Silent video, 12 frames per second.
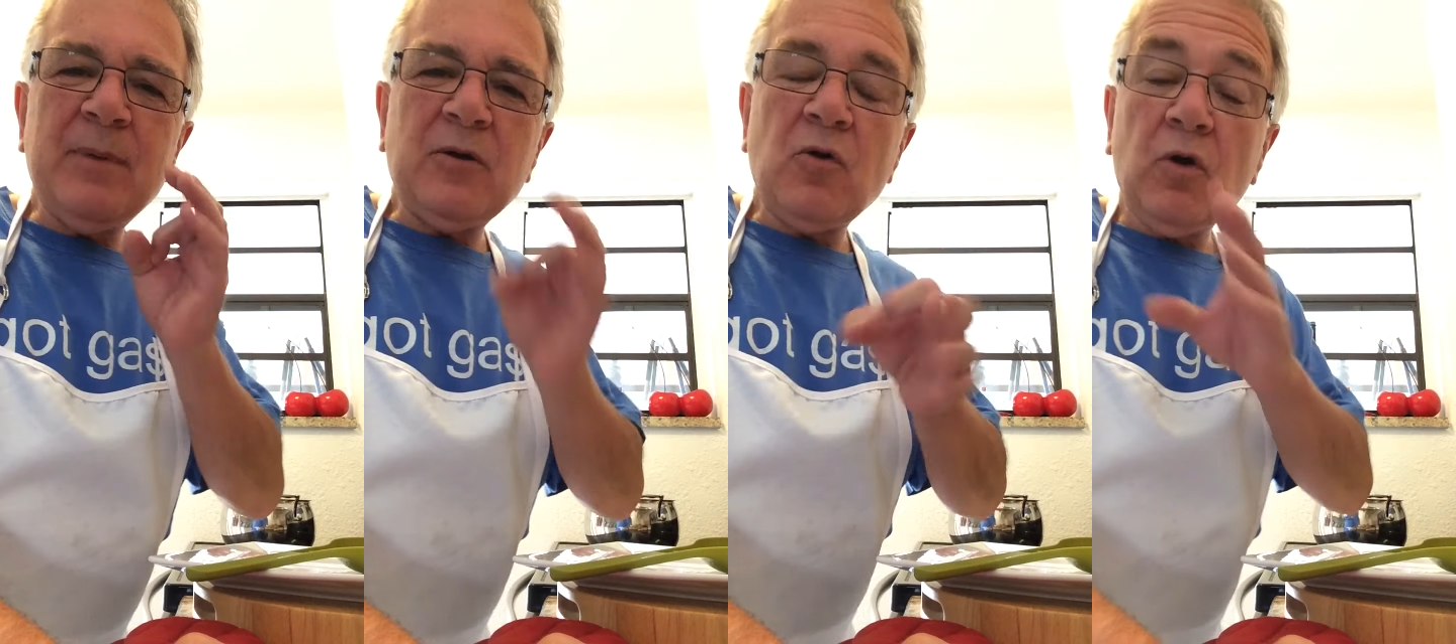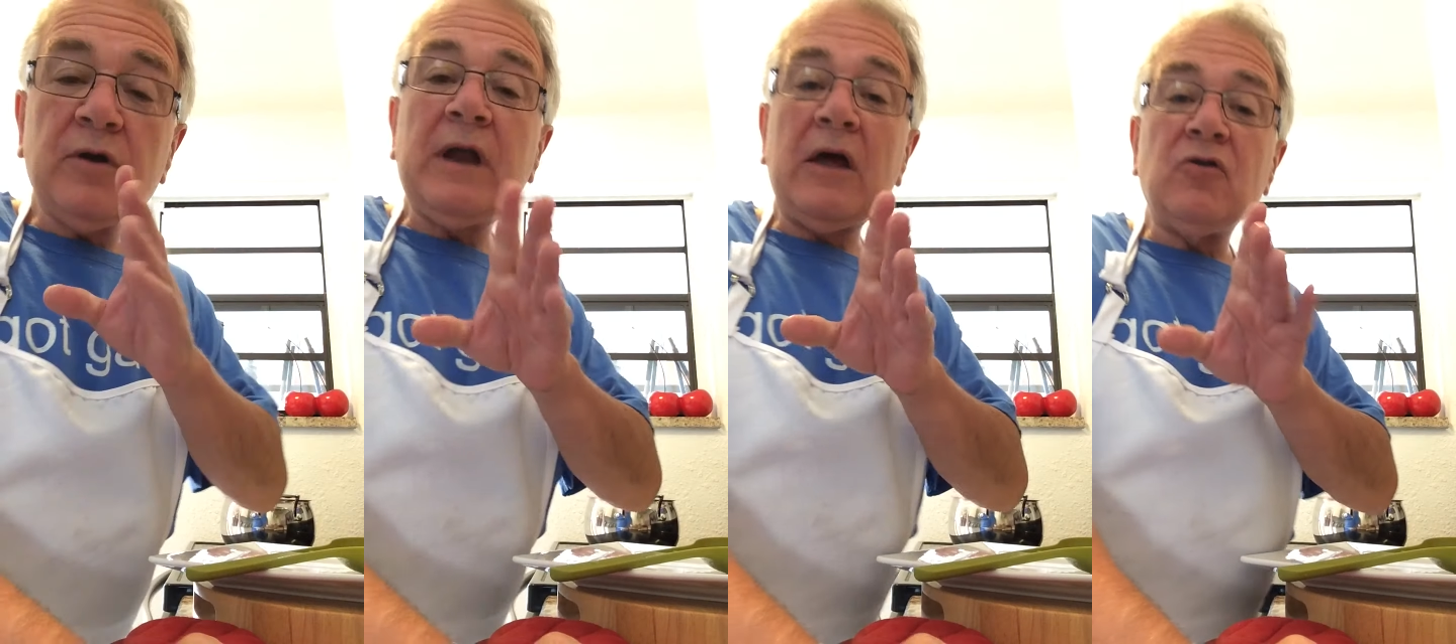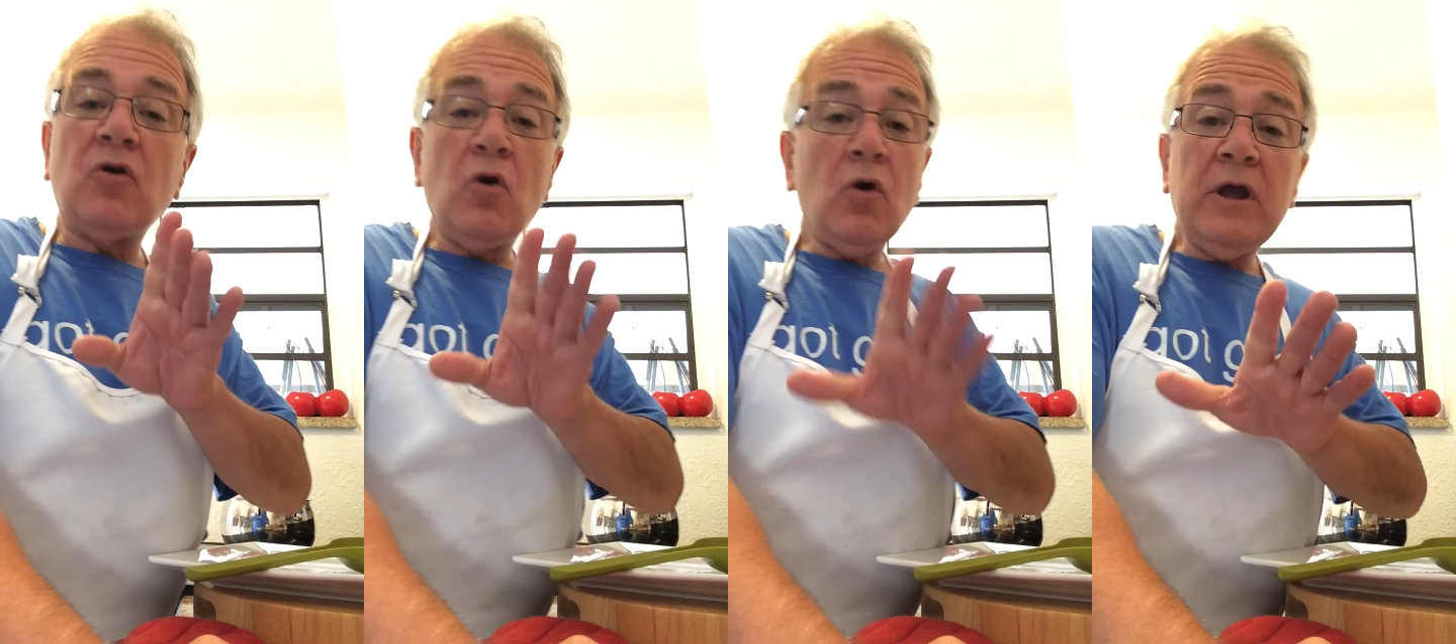been cooked. Now
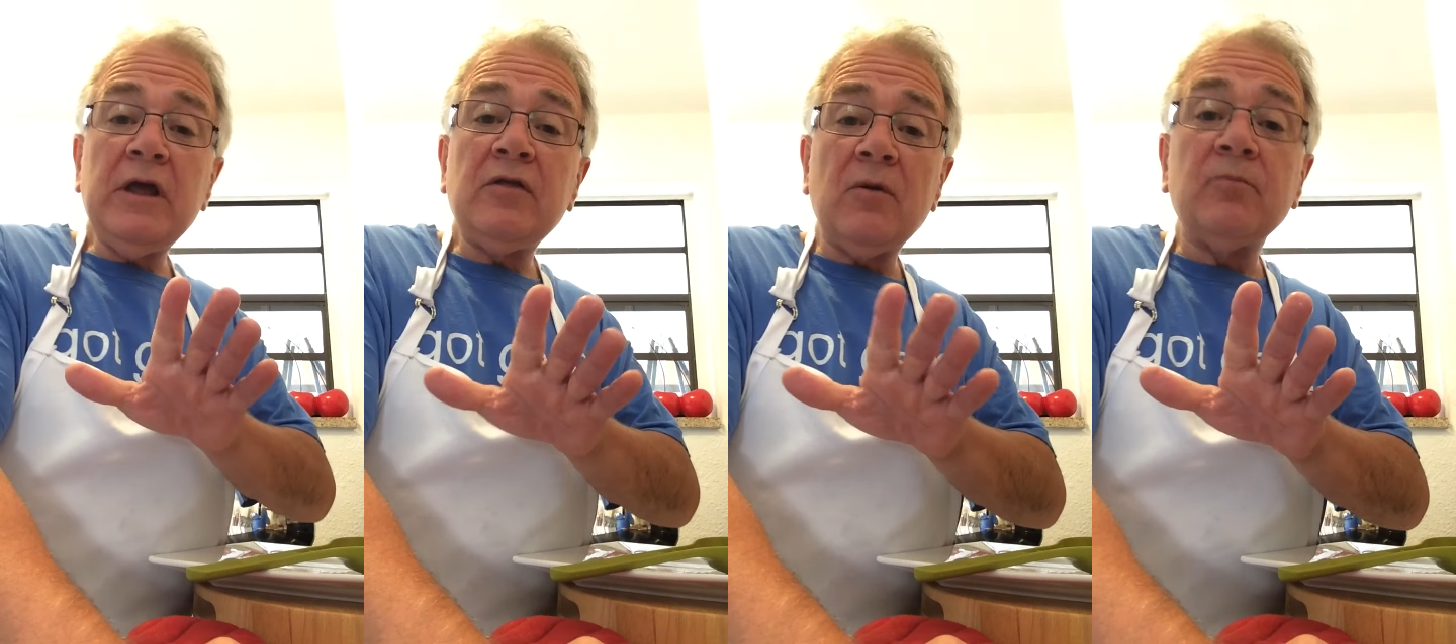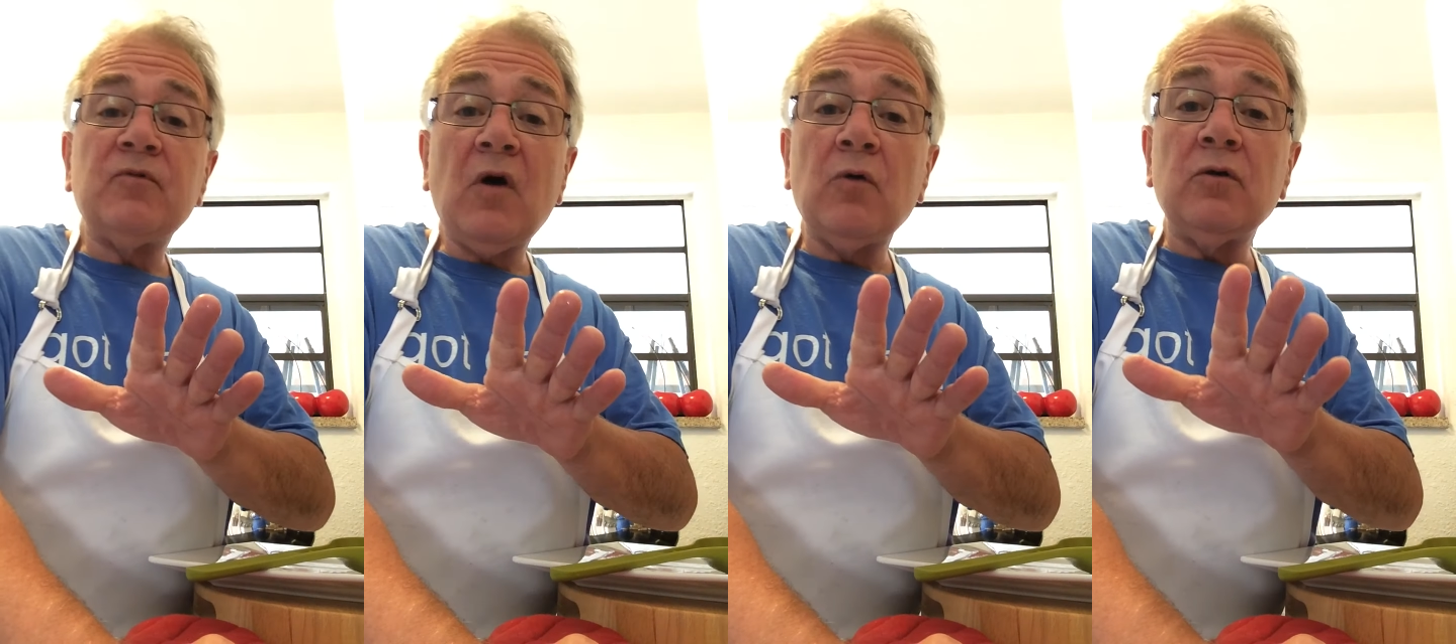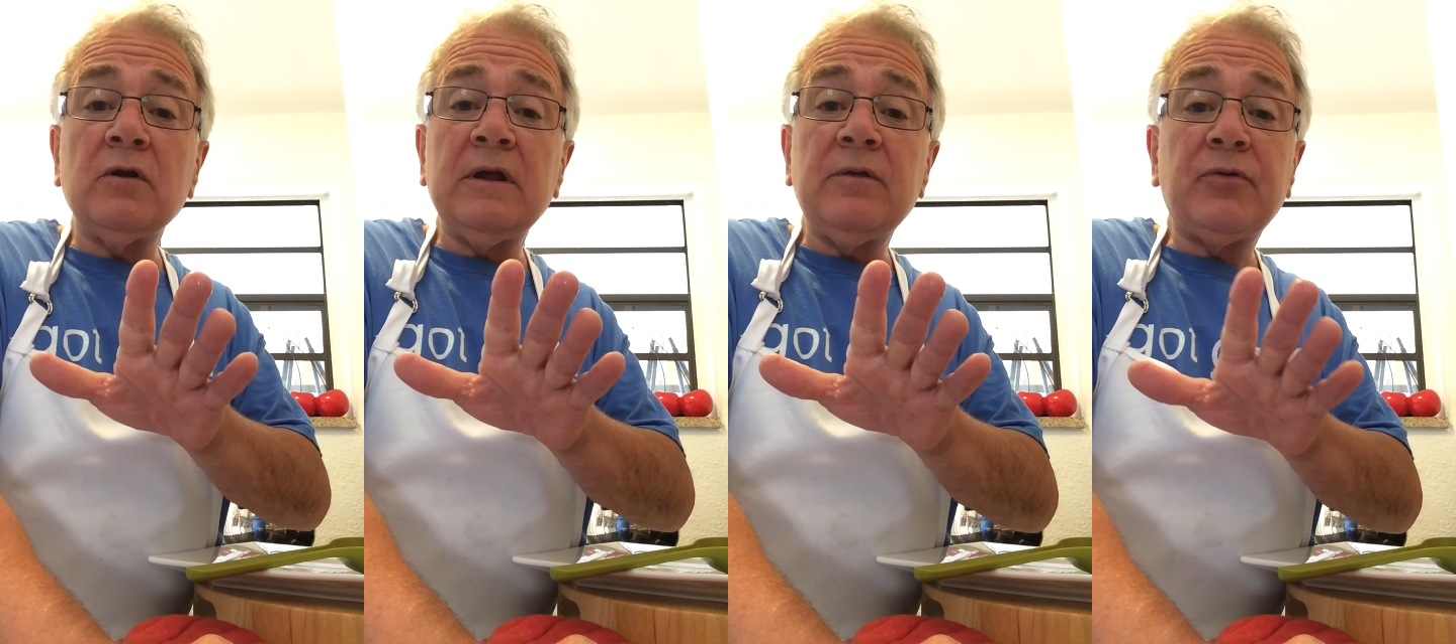you're cooking them
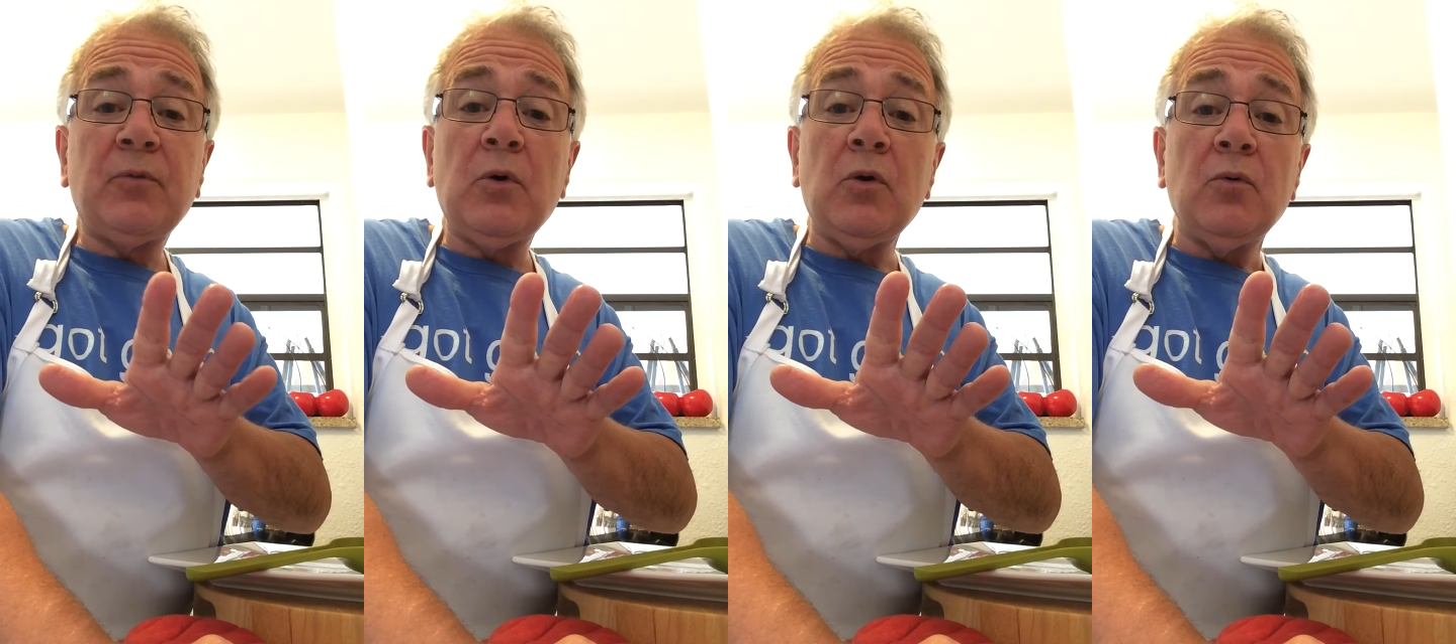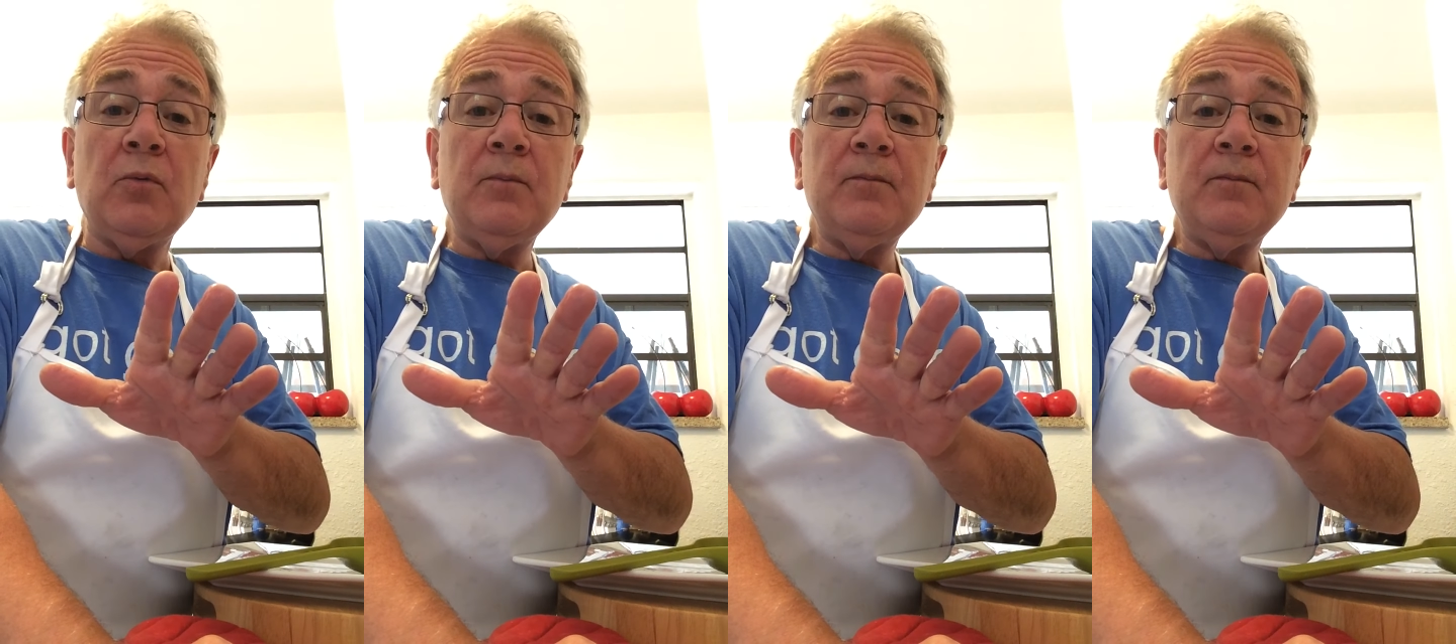totally through.